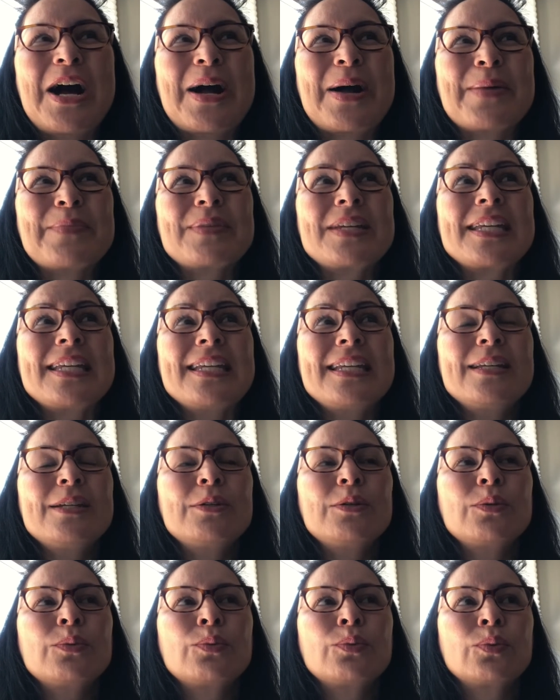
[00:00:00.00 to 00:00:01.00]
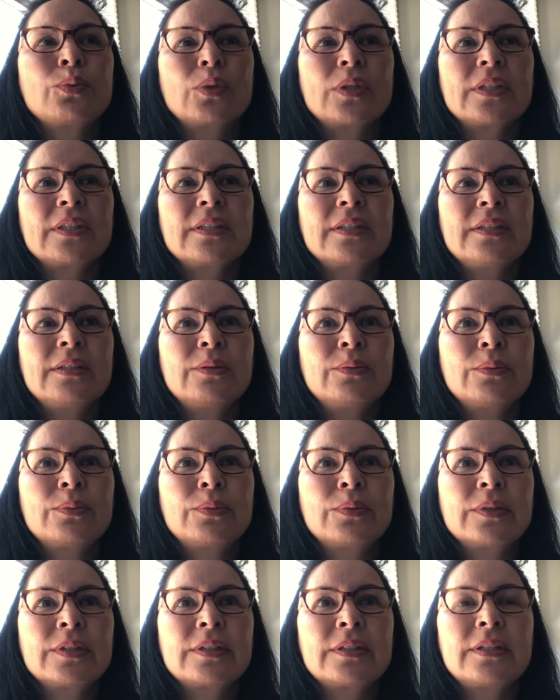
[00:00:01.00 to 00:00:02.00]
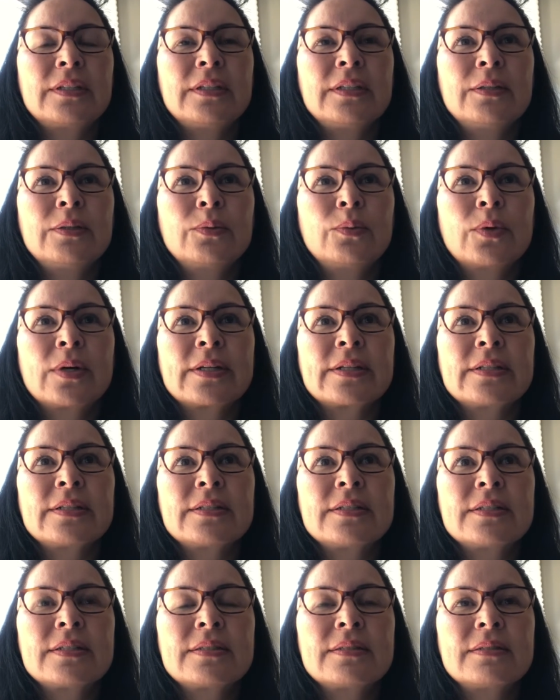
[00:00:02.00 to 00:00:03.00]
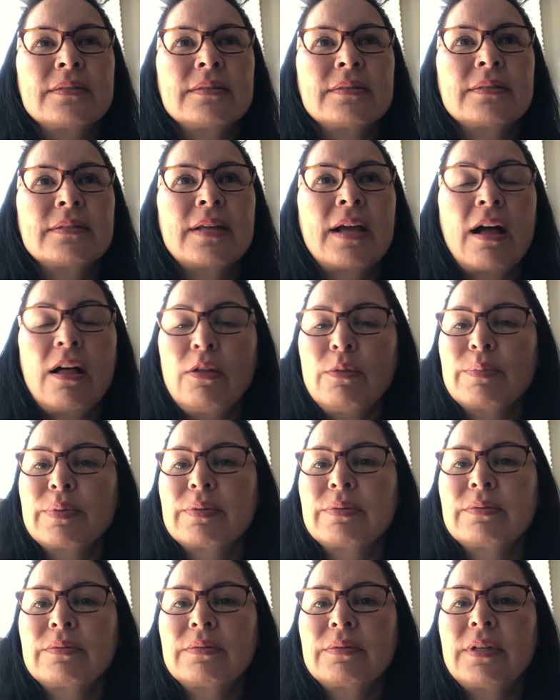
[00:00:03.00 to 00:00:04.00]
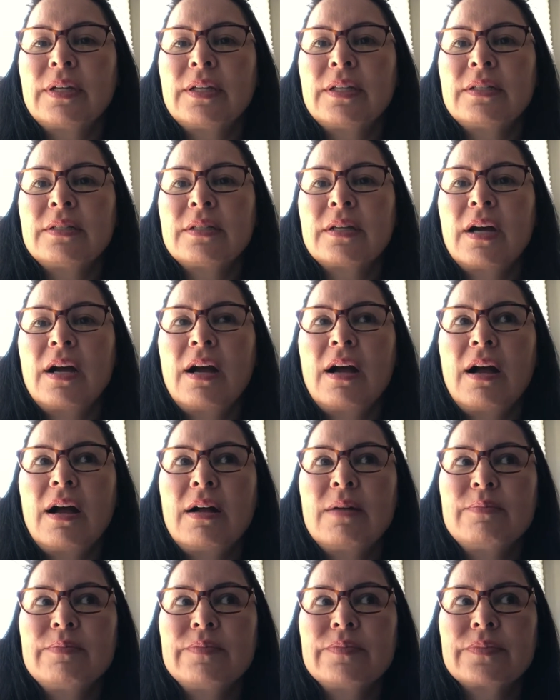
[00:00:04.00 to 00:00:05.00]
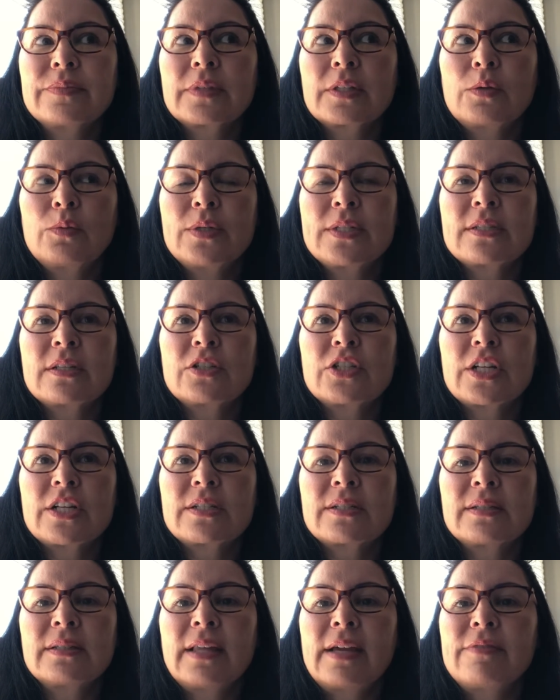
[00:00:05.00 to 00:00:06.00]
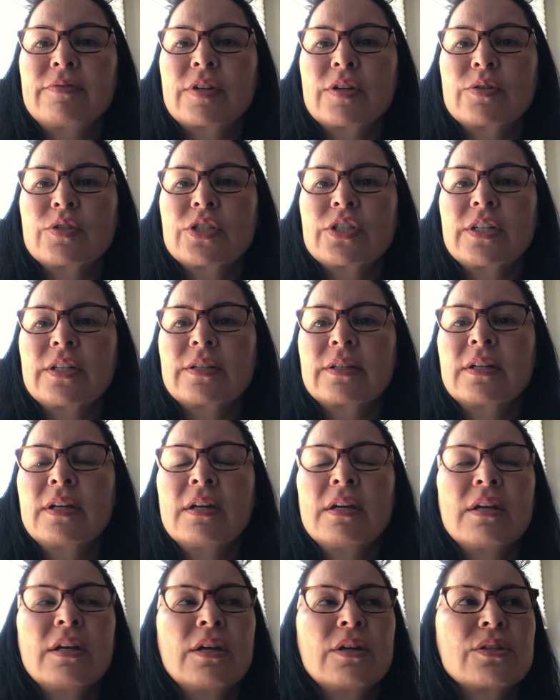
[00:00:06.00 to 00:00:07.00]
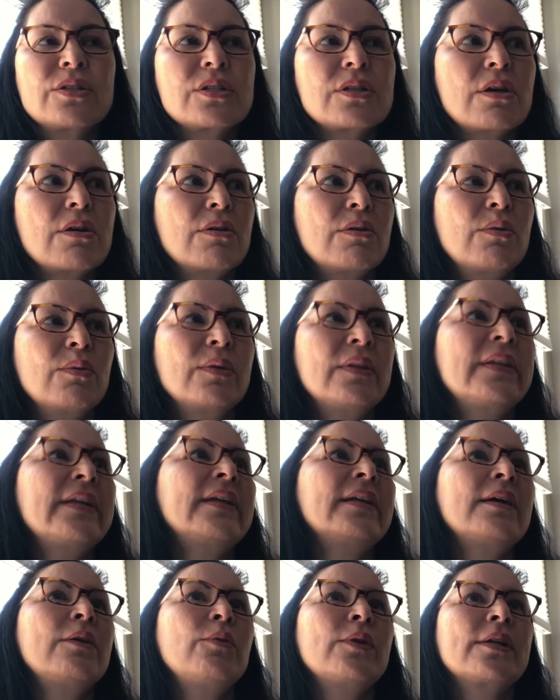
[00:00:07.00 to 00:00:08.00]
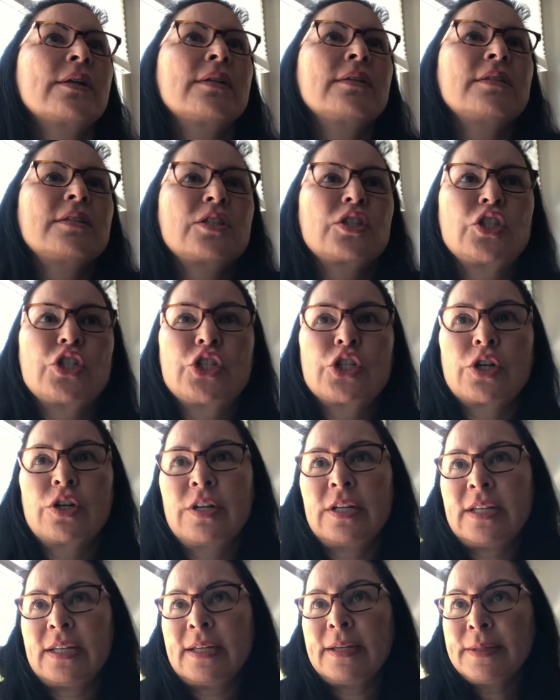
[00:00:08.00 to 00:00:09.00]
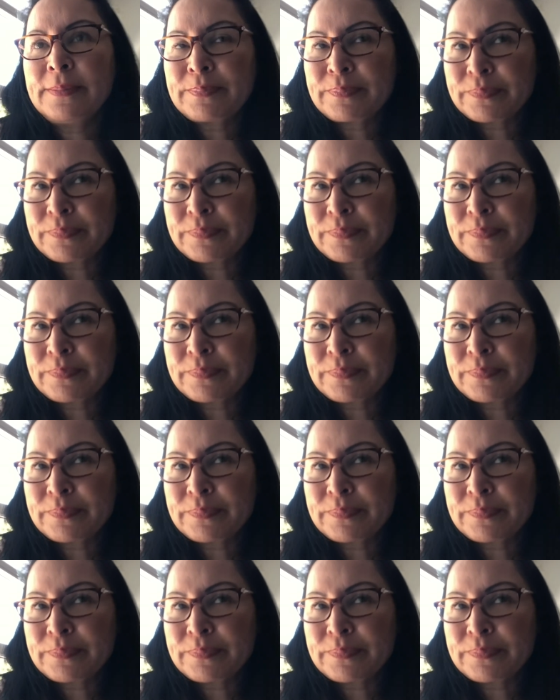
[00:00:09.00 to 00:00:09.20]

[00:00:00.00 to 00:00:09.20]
He really, really wanted help, and we suggested life coaching. So then I went on this journey.